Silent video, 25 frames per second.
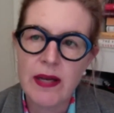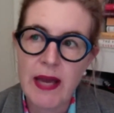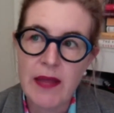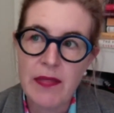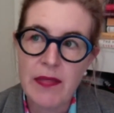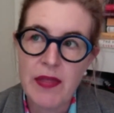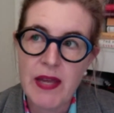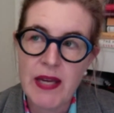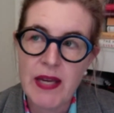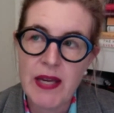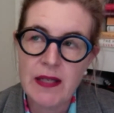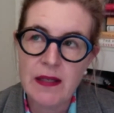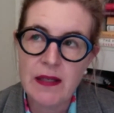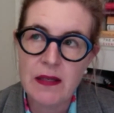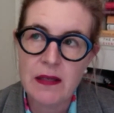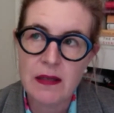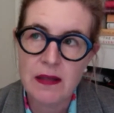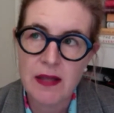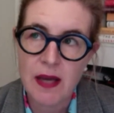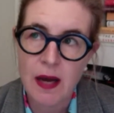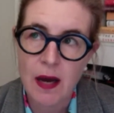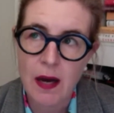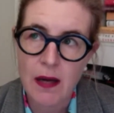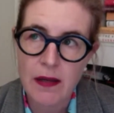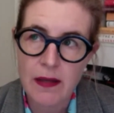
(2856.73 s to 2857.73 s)
And they,
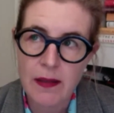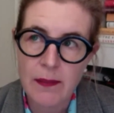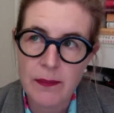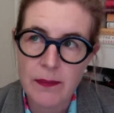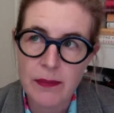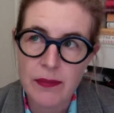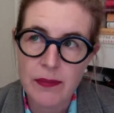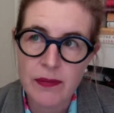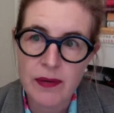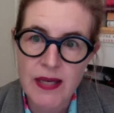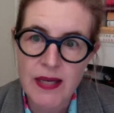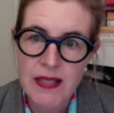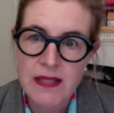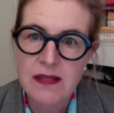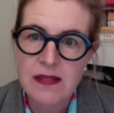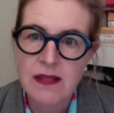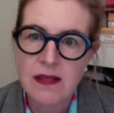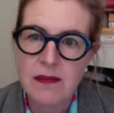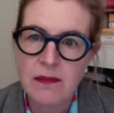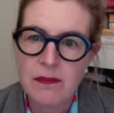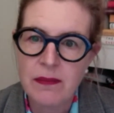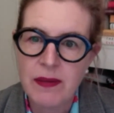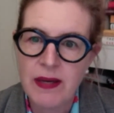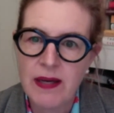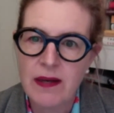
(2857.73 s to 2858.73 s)
on a price
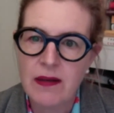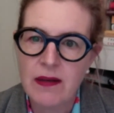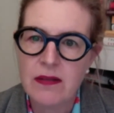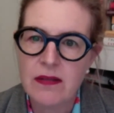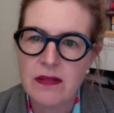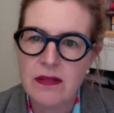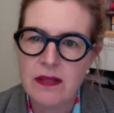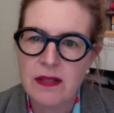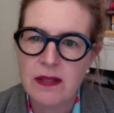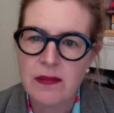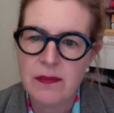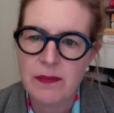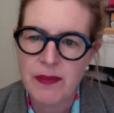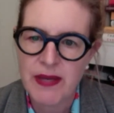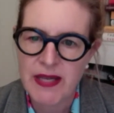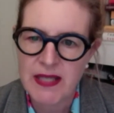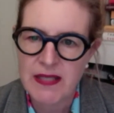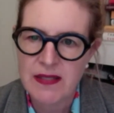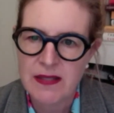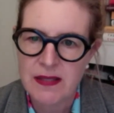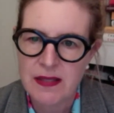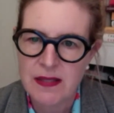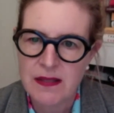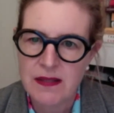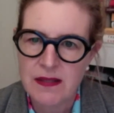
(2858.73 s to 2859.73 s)
comparison
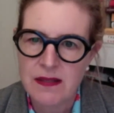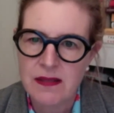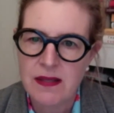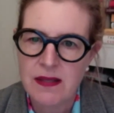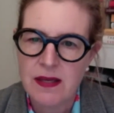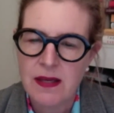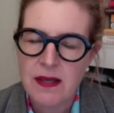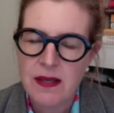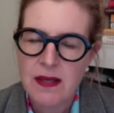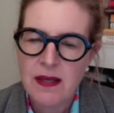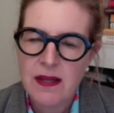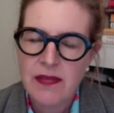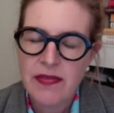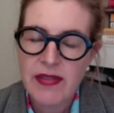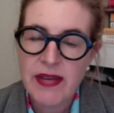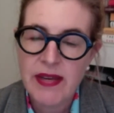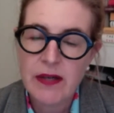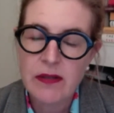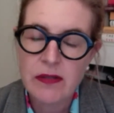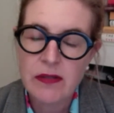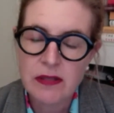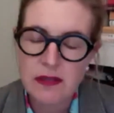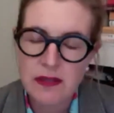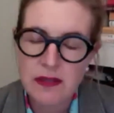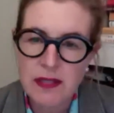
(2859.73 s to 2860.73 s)
basis, they are
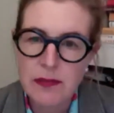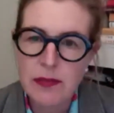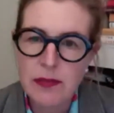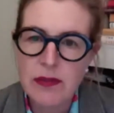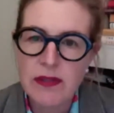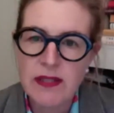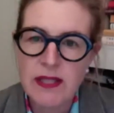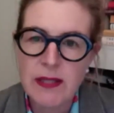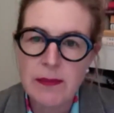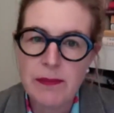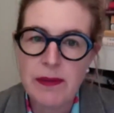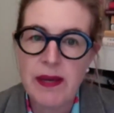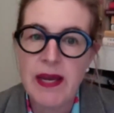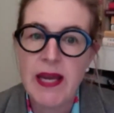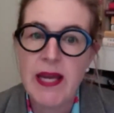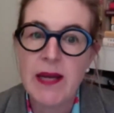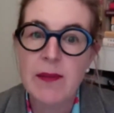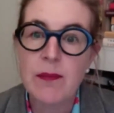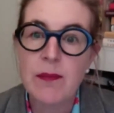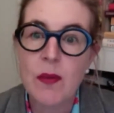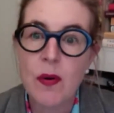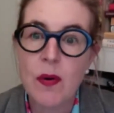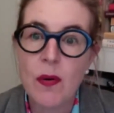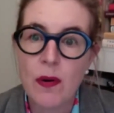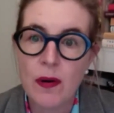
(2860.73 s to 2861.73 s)
deliberately
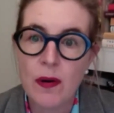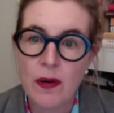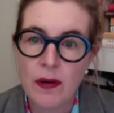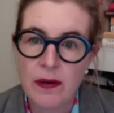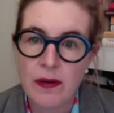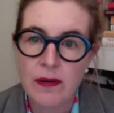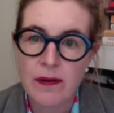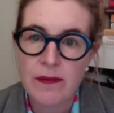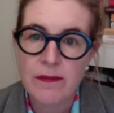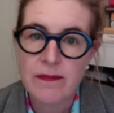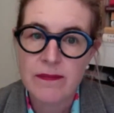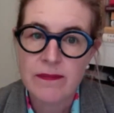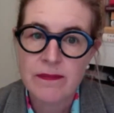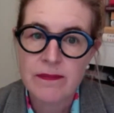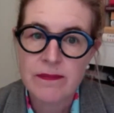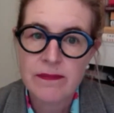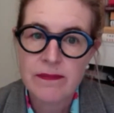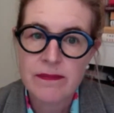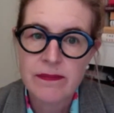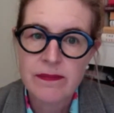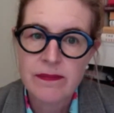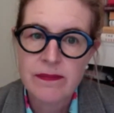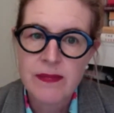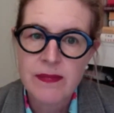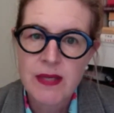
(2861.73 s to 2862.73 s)
paying more
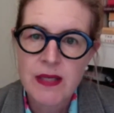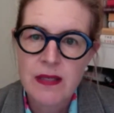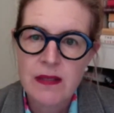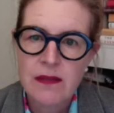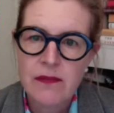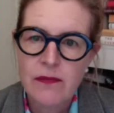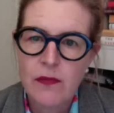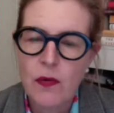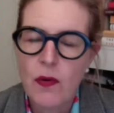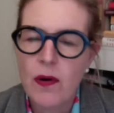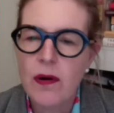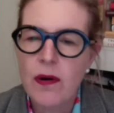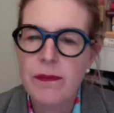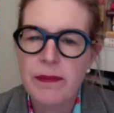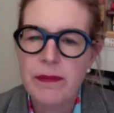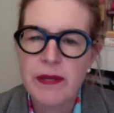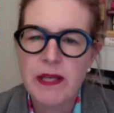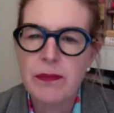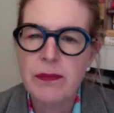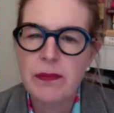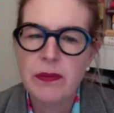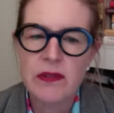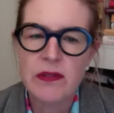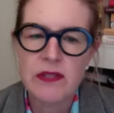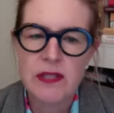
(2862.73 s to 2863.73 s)
for
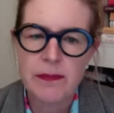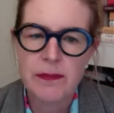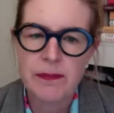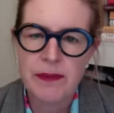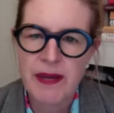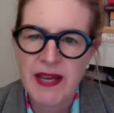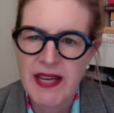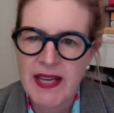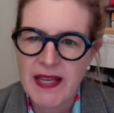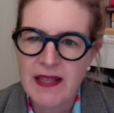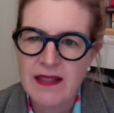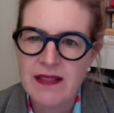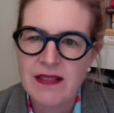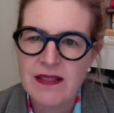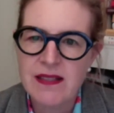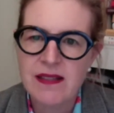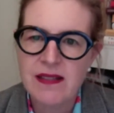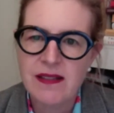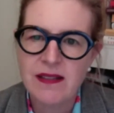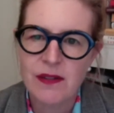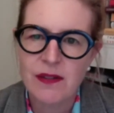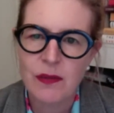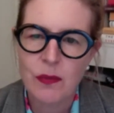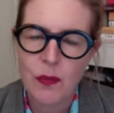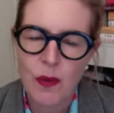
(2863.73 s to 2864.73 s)
people to paint
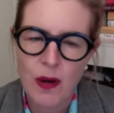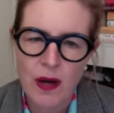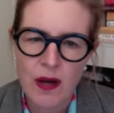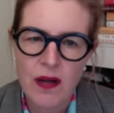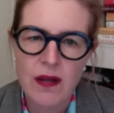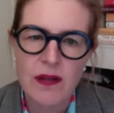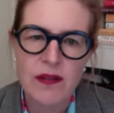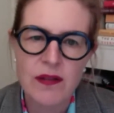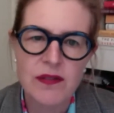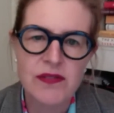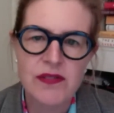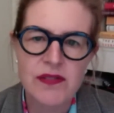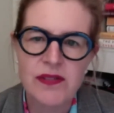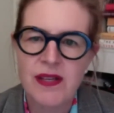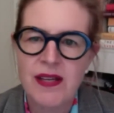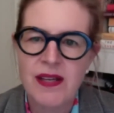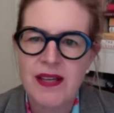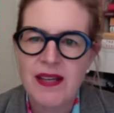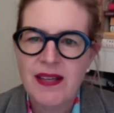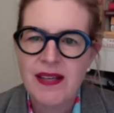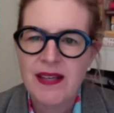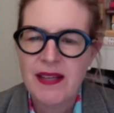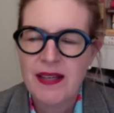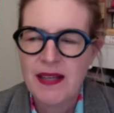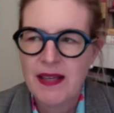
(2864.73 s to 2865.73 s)
the walls
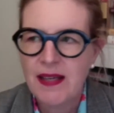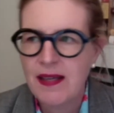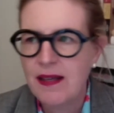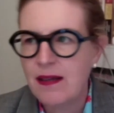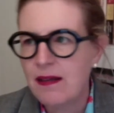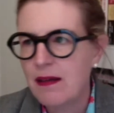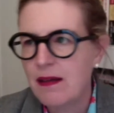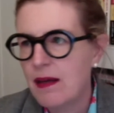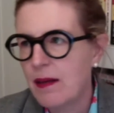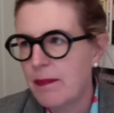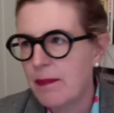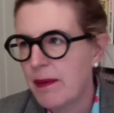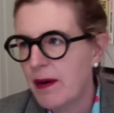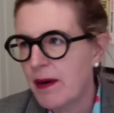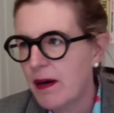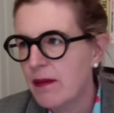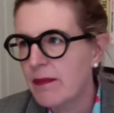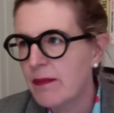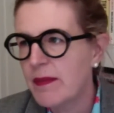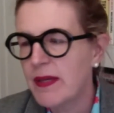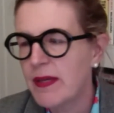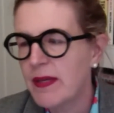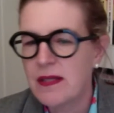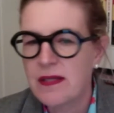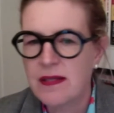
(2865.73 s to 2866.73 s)
in
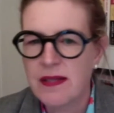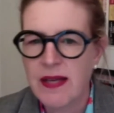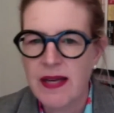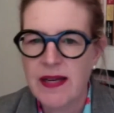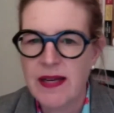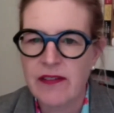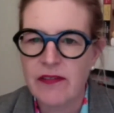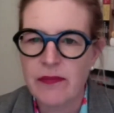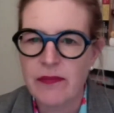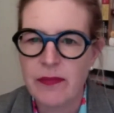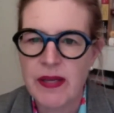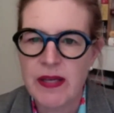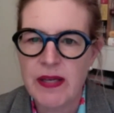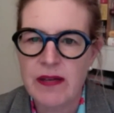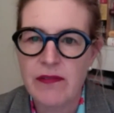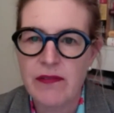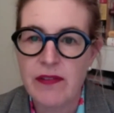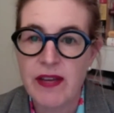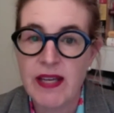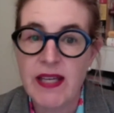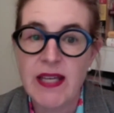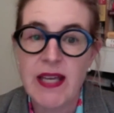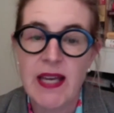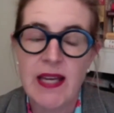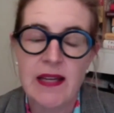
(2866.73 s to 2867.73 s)
apartments that have been
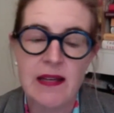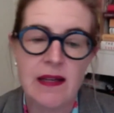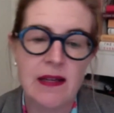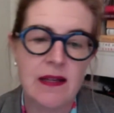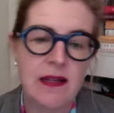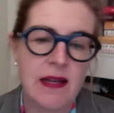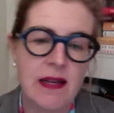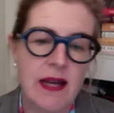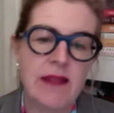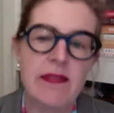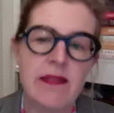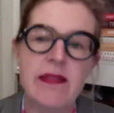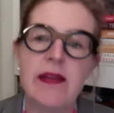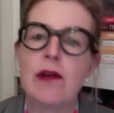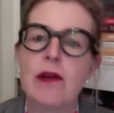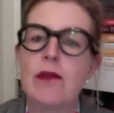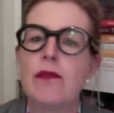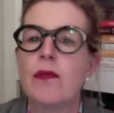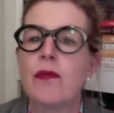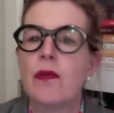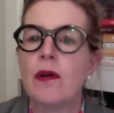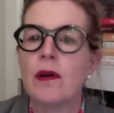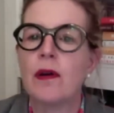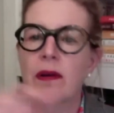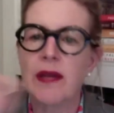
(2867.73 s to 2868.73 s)
vacated and
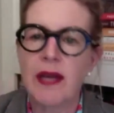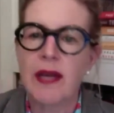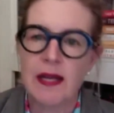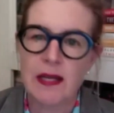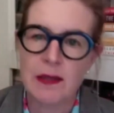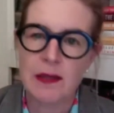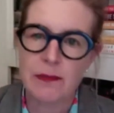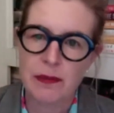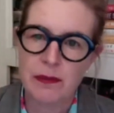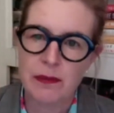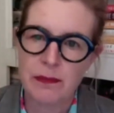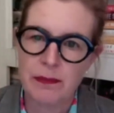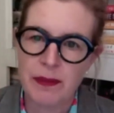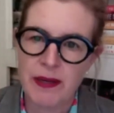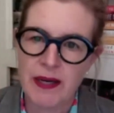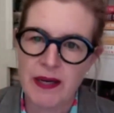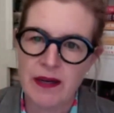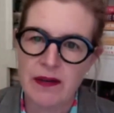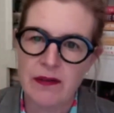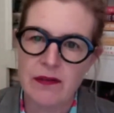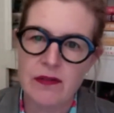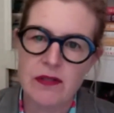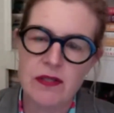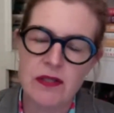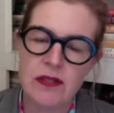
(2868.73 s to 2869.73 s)
therefore getting
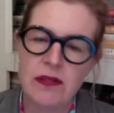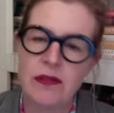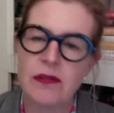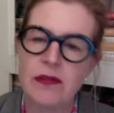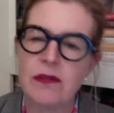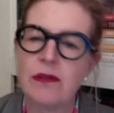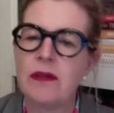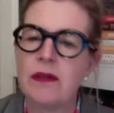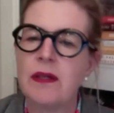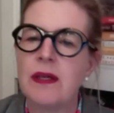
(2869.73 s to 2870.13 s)
prepared to